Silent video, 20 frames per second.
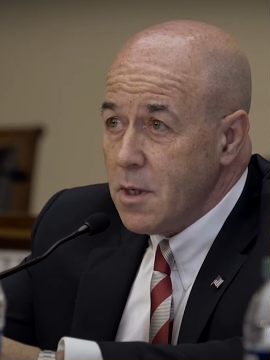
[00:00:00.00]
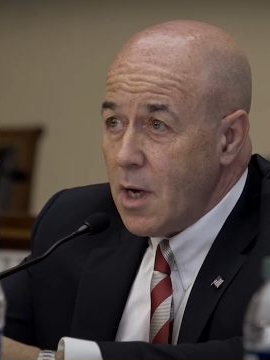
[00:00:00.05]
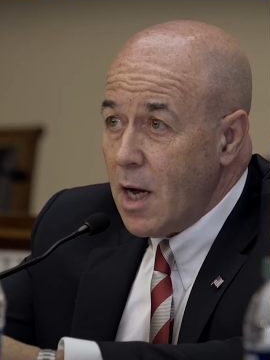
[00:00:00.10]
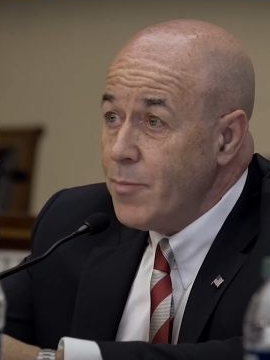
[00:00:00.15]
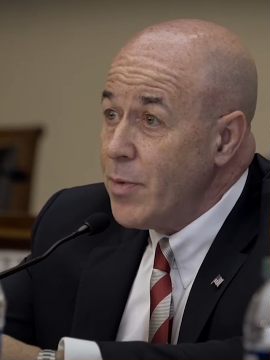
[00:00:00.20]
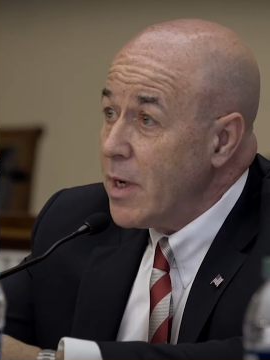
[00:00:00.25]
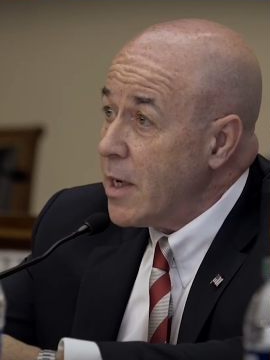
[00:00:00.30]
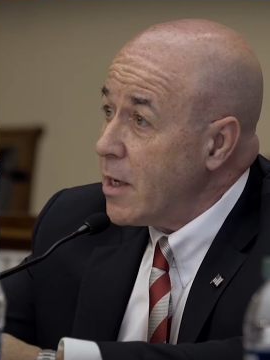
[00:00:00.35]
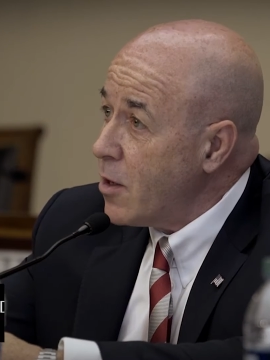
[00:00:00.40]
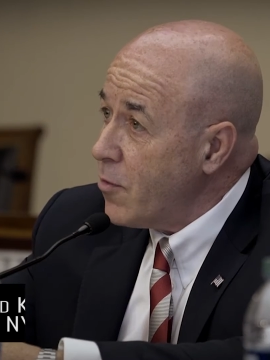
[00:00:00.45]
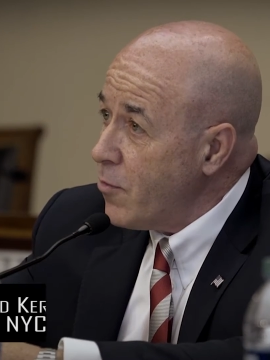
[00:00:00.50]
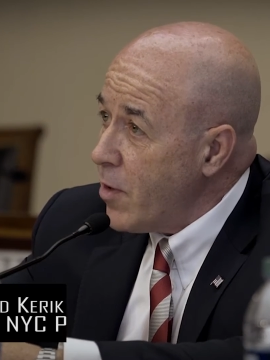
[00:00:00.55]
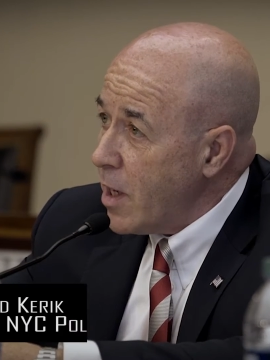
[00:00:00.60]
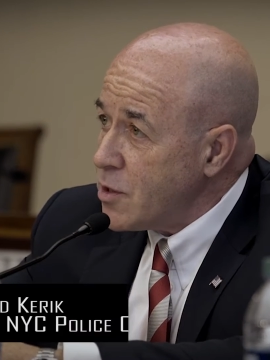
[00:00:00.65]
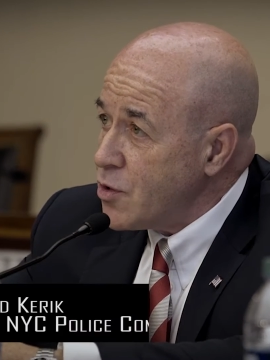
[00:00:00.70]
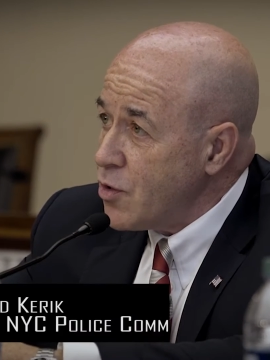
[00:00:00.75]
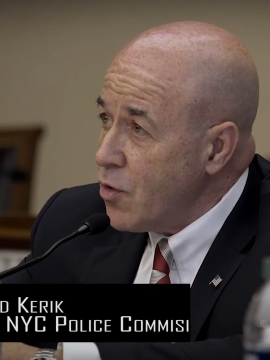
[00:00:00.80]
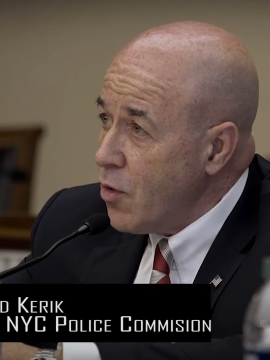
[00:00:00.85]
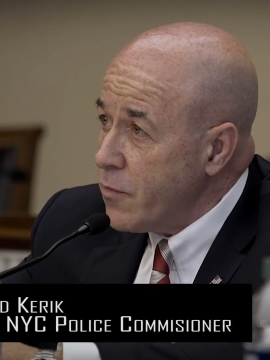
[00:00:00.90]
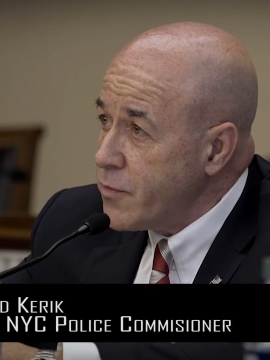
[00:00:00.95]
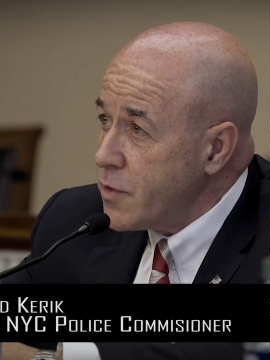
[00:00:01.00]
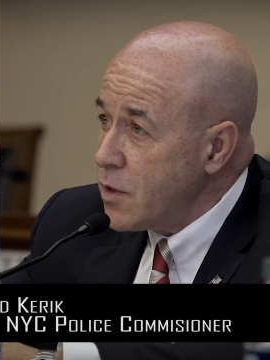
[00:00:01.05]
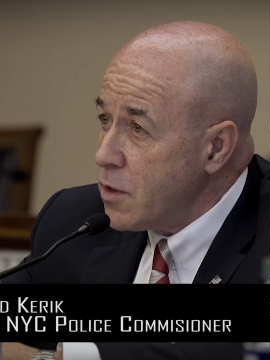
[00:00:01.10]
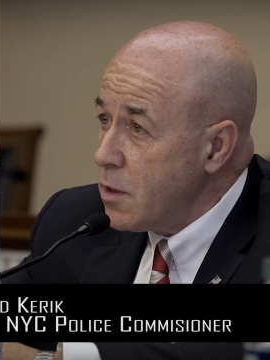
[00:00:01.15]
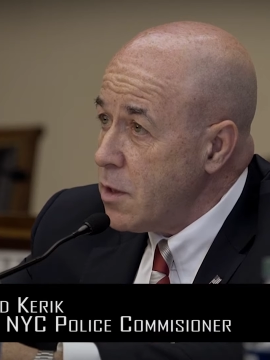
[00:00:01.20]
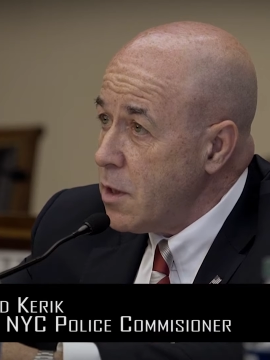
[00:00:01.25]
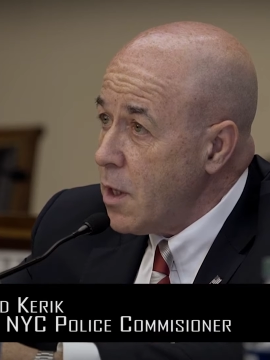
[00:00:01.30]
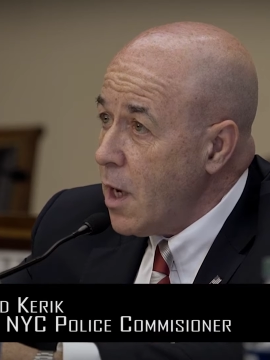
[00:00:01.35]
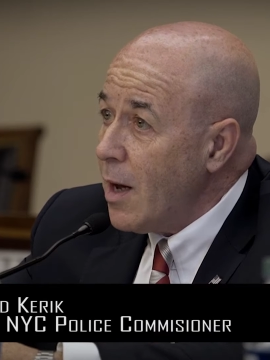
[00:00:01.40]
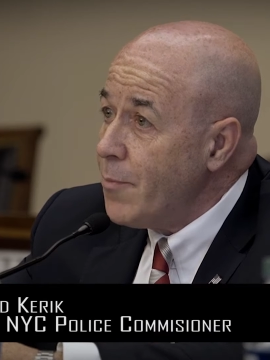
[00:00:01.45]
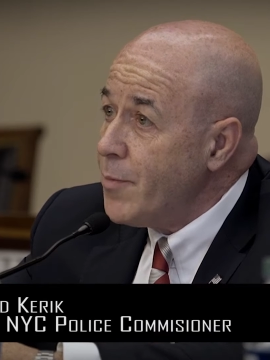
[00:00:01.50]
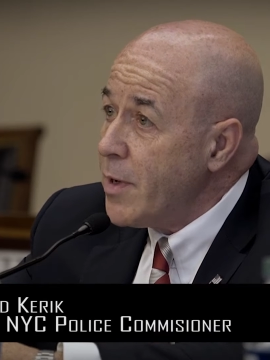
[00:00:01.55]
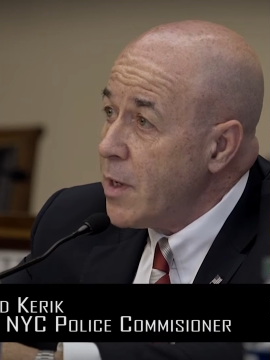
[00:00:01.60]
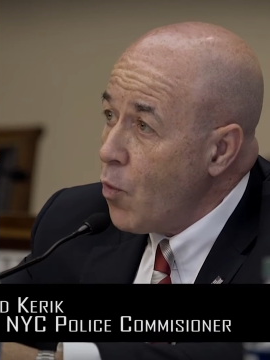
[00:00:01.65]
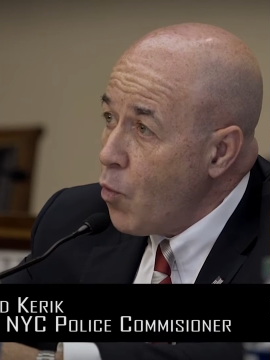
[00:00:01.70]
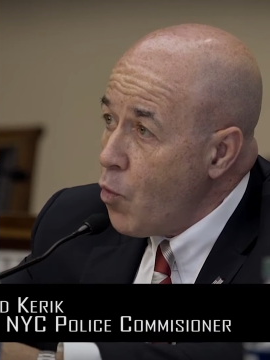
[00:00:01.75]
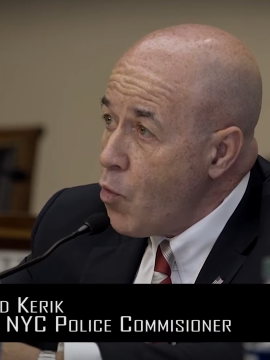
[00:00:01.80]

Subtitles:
I've been a correctional officer, I've been a